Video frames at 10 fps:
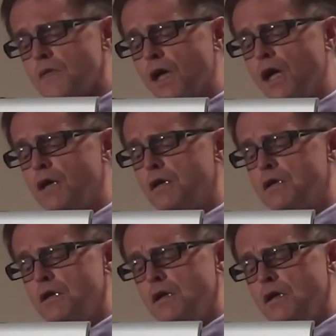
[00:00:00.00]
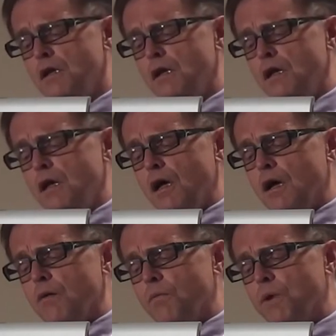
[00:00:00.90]
And
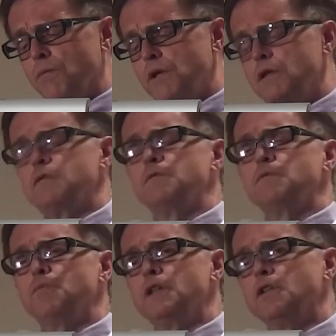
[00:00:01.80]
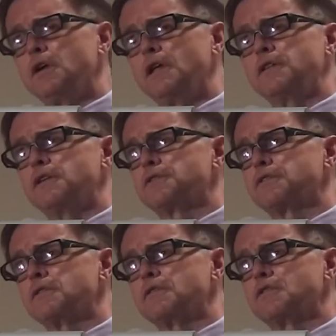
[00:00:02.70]
when we look at
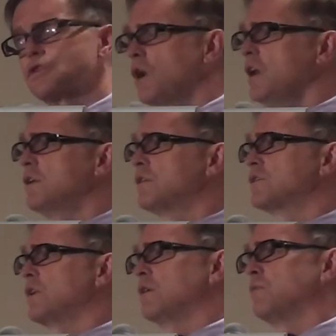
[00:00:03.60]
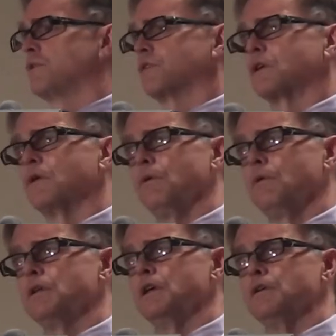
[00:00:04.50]
this, trying to decide what the
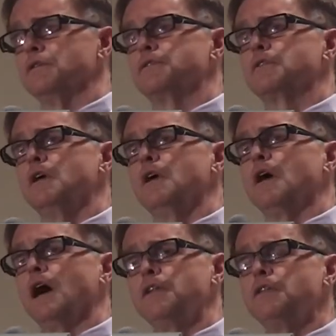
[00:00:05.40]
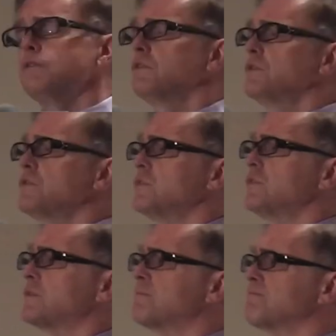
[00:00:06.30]
goal is, I think there's
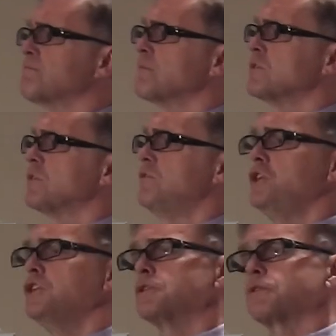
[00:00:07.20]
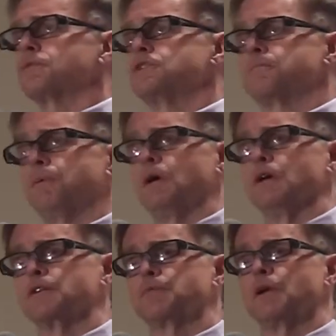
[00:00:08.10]
this sort of knee-jerk
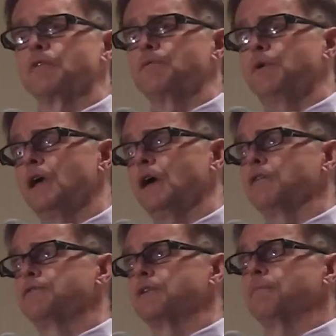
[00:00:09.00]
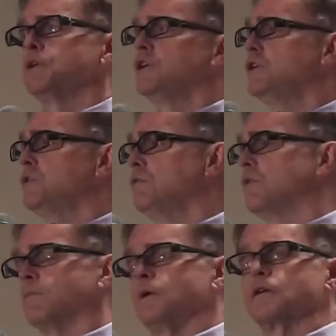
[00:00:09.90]
response whenever we have something new
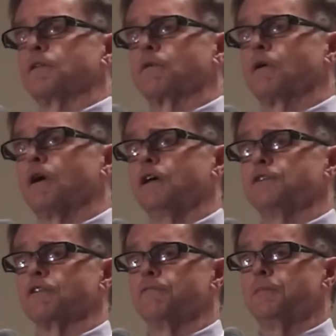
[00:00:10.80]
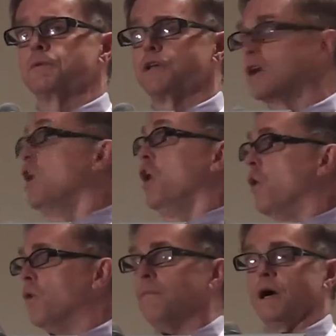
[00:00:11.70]
come onto the horizon of people saying,
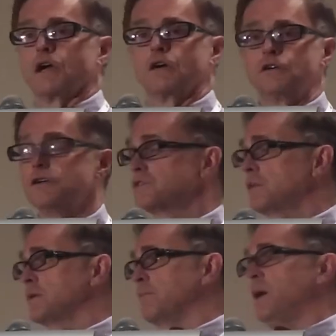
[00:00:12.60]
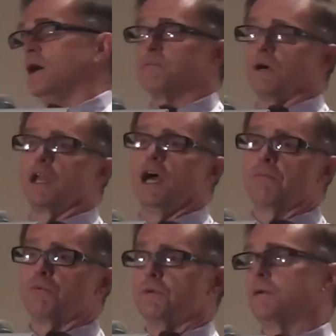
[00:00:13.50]
oh my goodness, something bad might
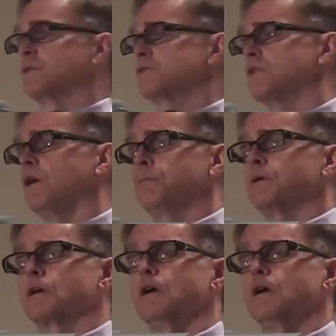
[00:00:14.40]
happen, we better stop it.